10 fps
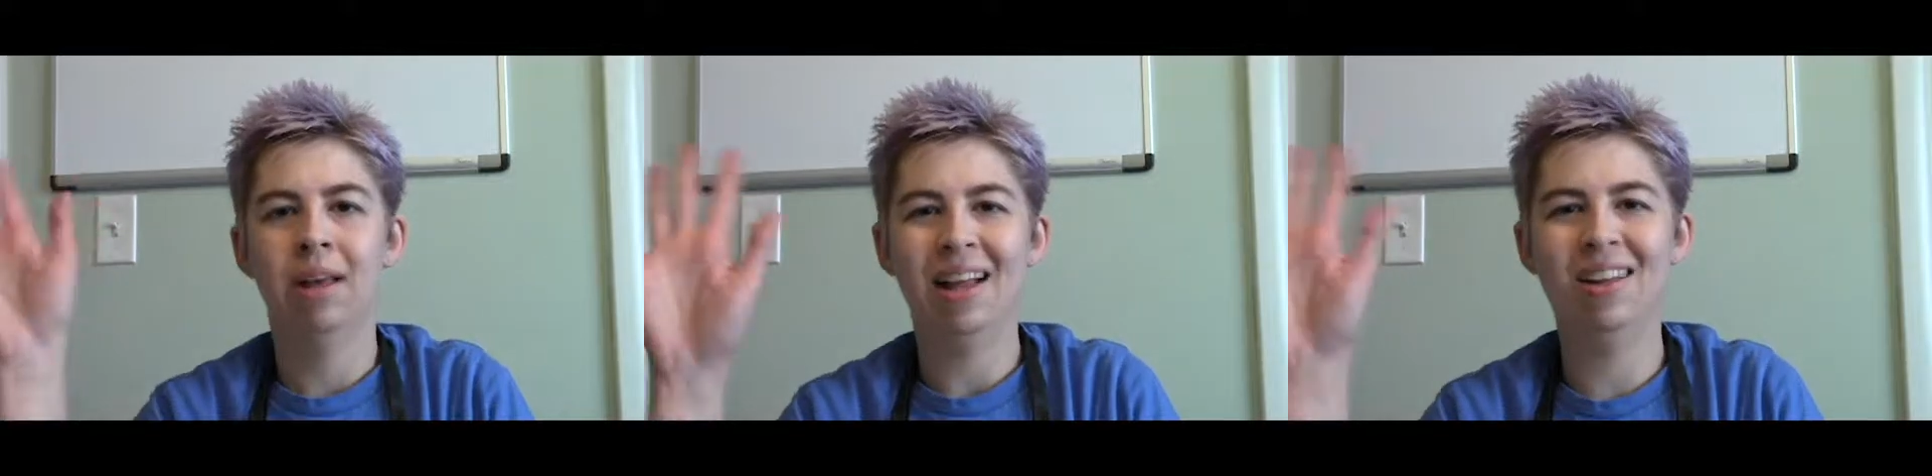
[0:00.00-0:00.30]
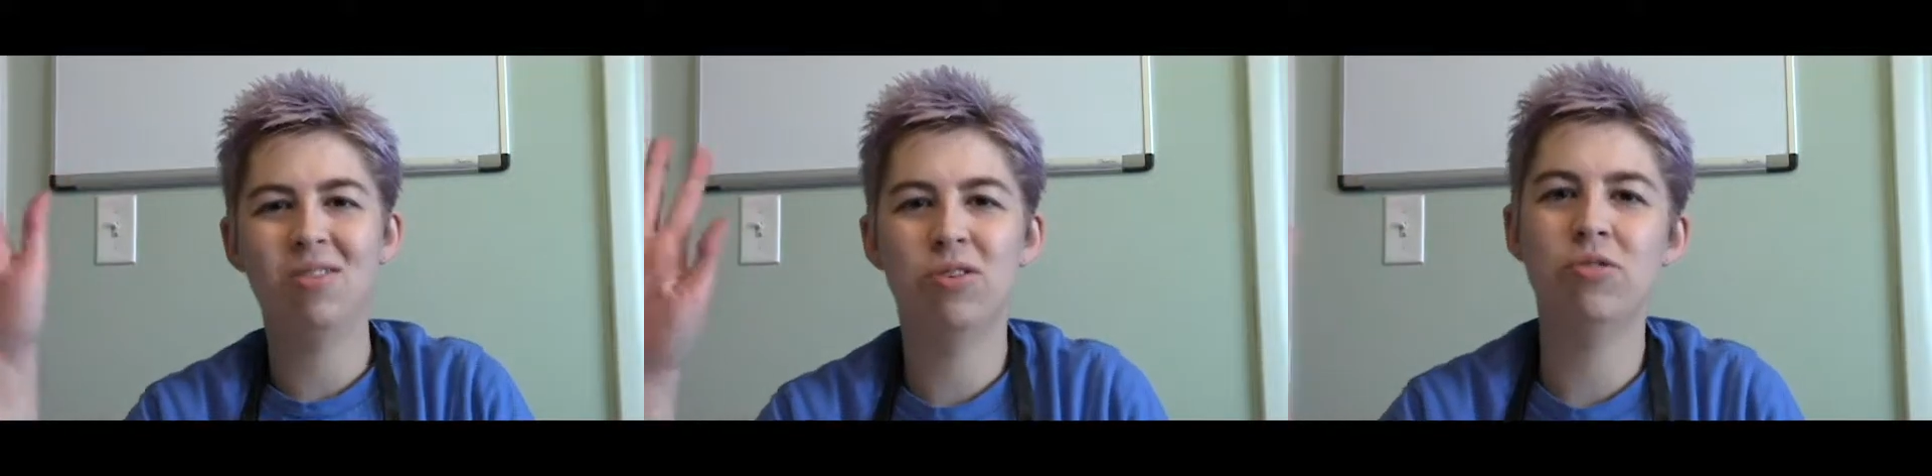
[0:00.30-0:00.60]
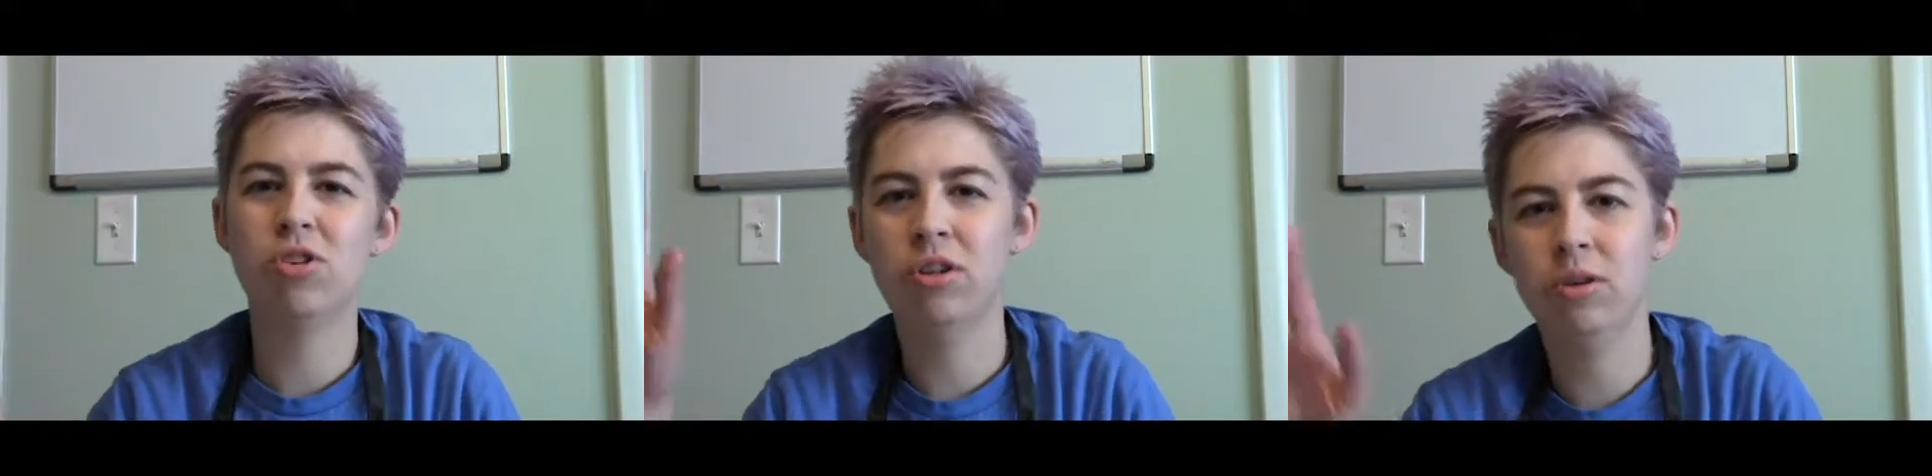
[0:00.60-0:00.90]
Hello
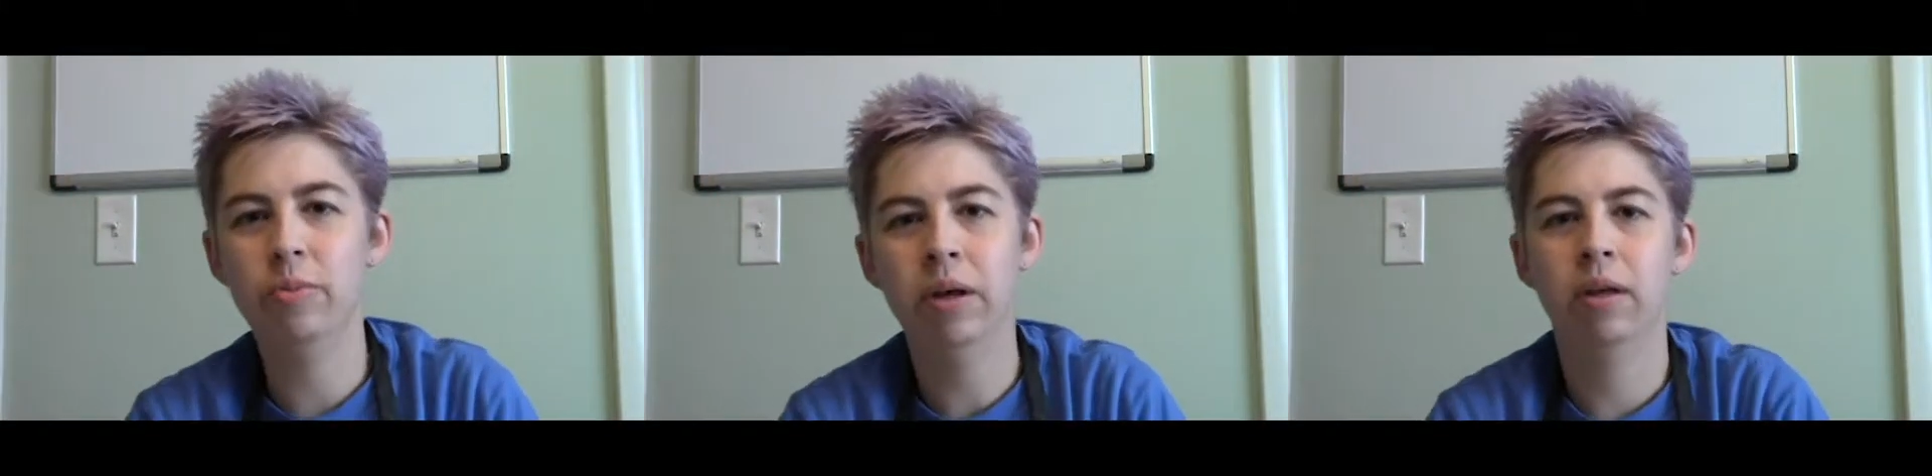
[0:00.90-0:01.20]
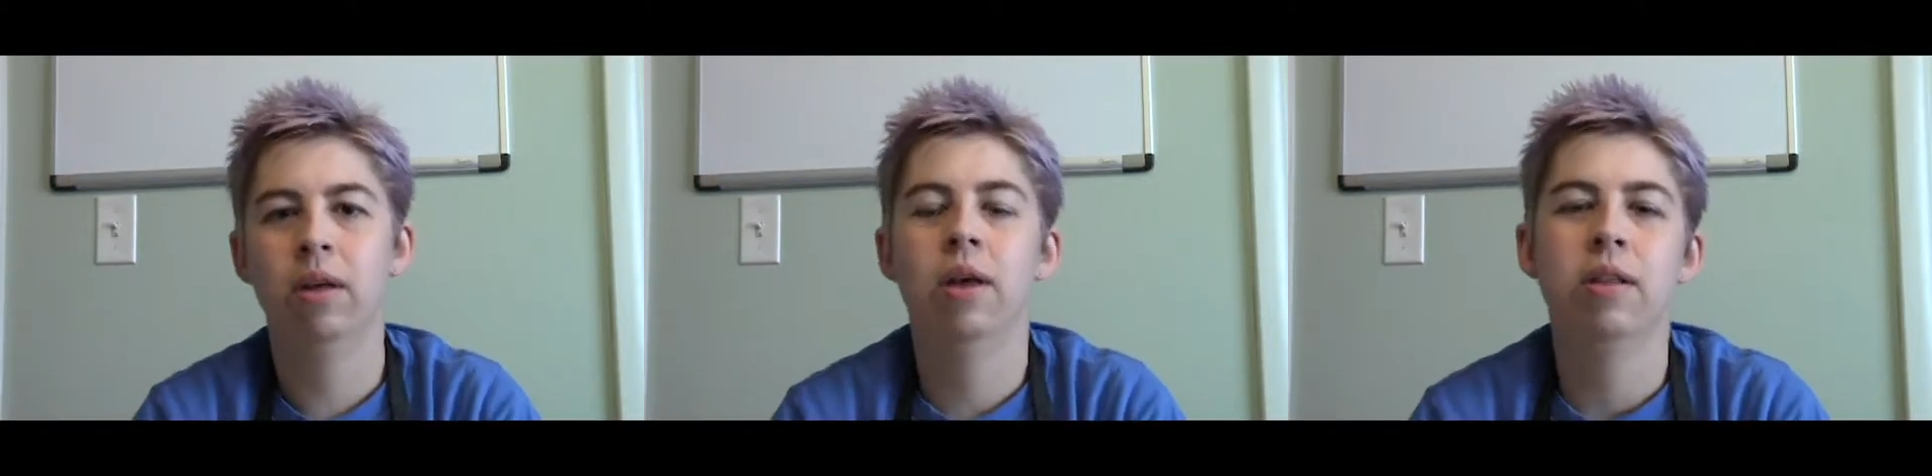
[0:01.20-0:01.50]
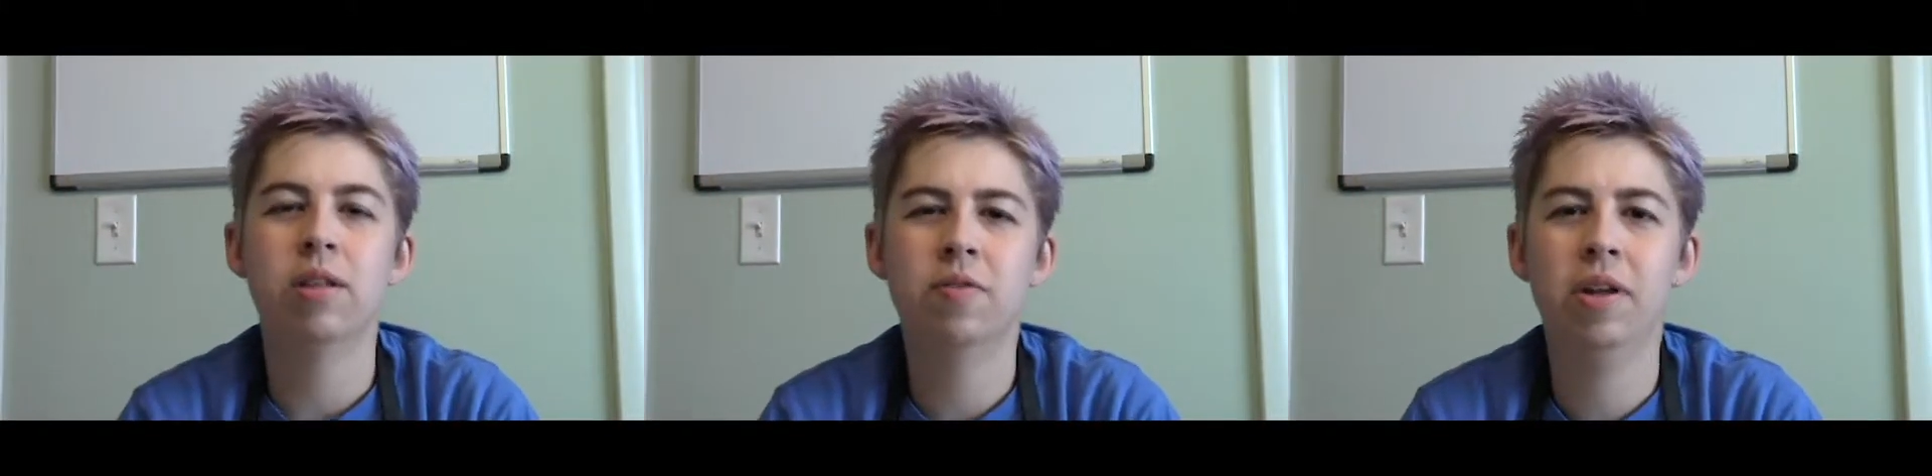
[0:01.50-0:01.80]
YouTube!
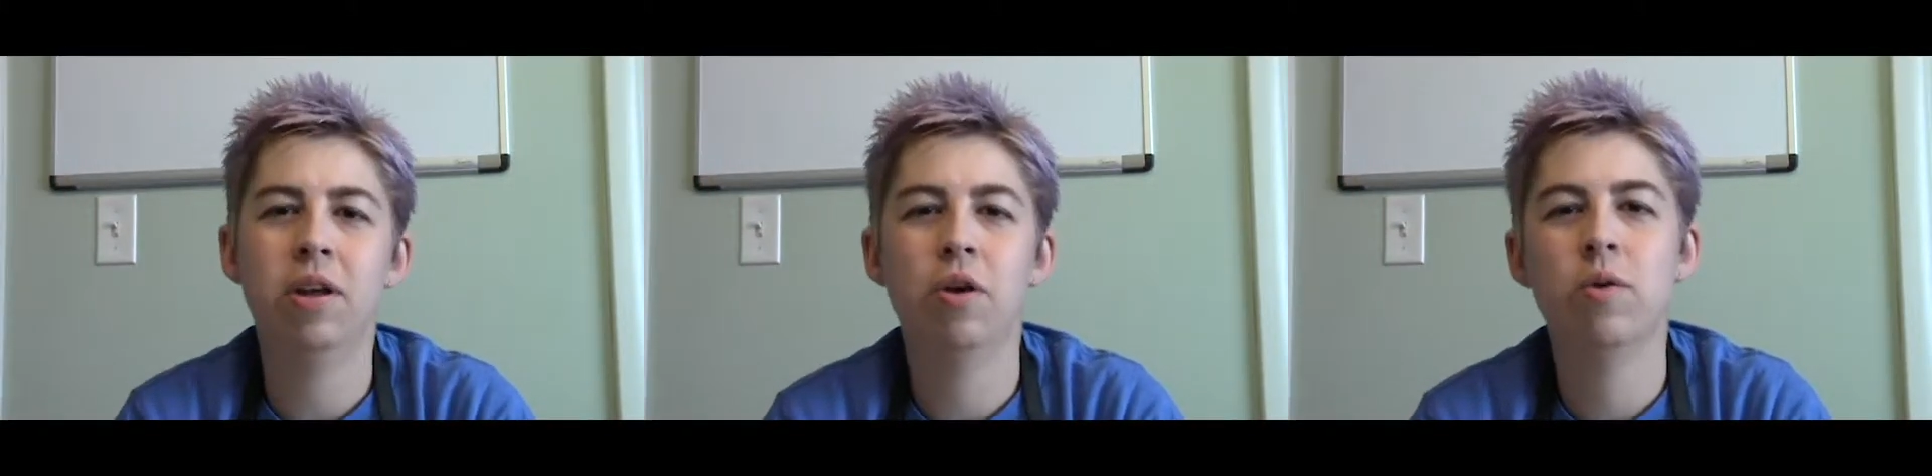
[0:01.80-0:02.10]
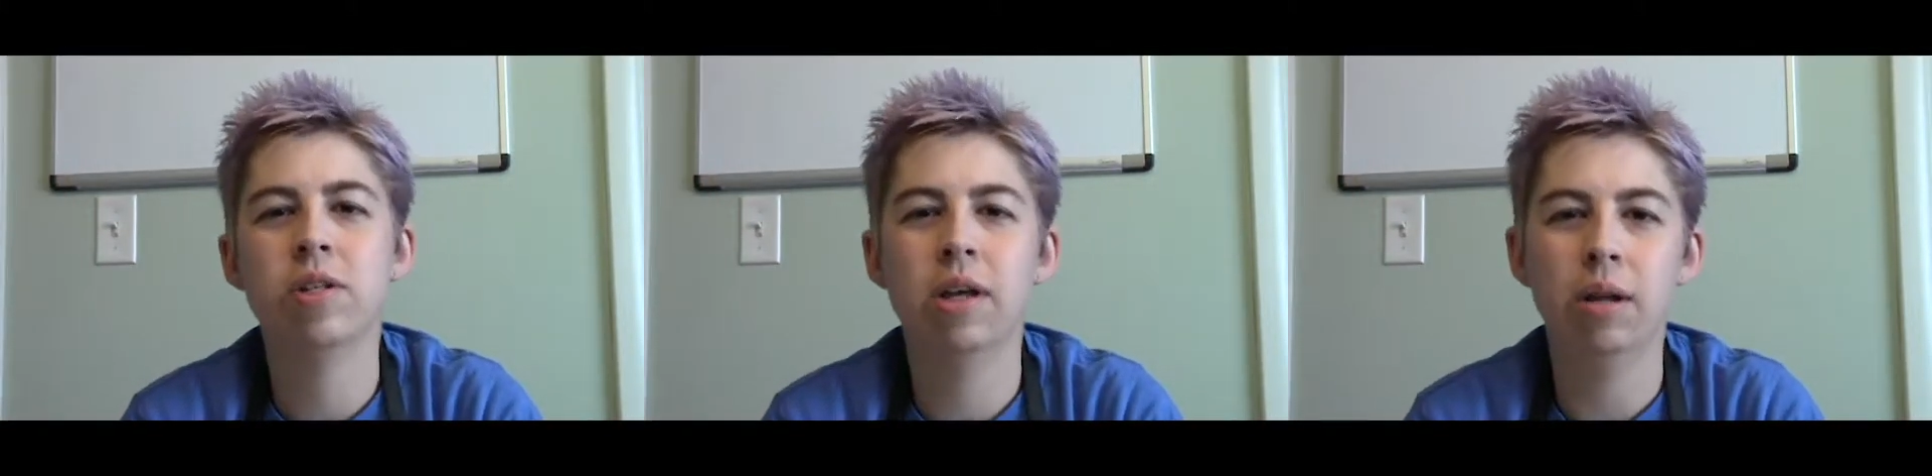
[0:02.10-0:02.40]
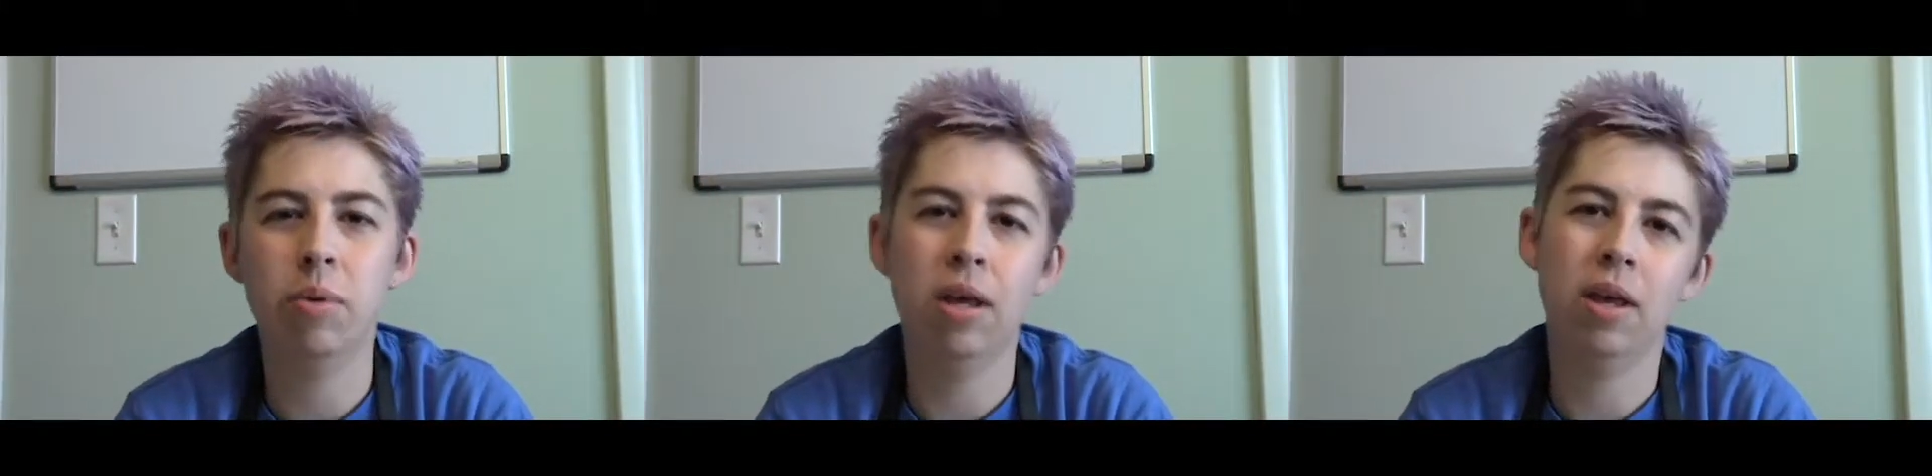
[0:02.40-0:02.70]
This video is going
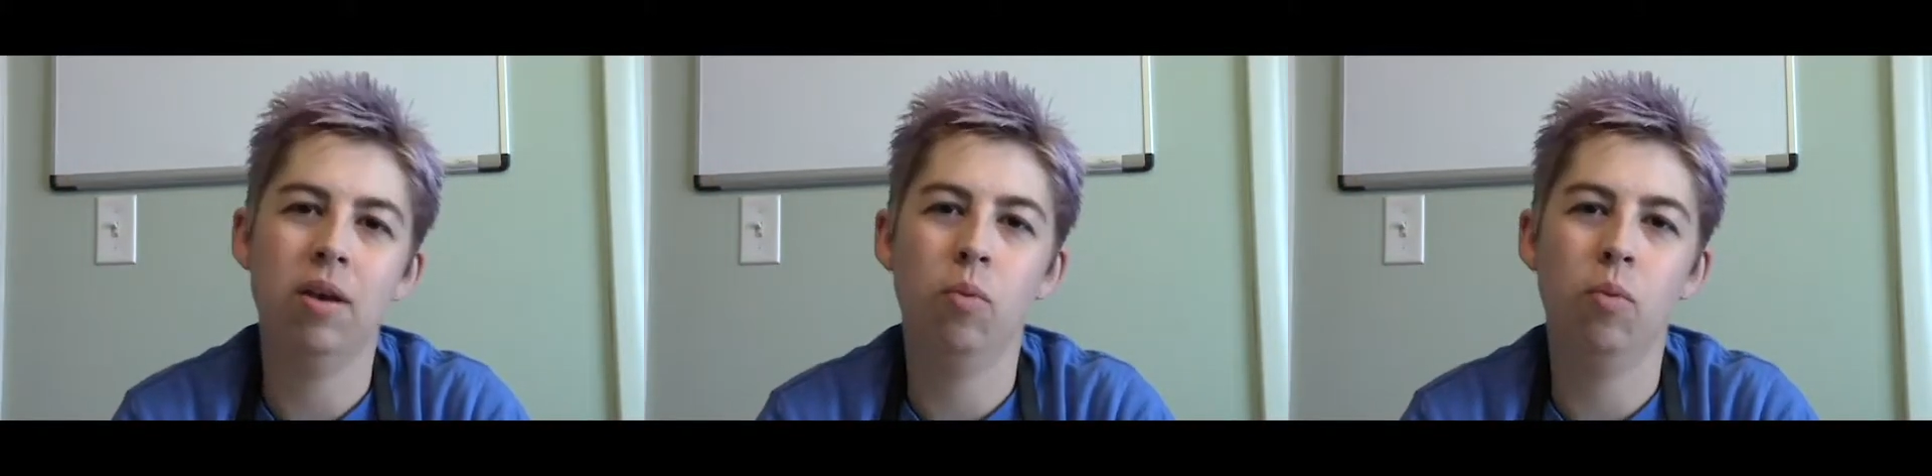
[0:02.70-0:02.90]
to be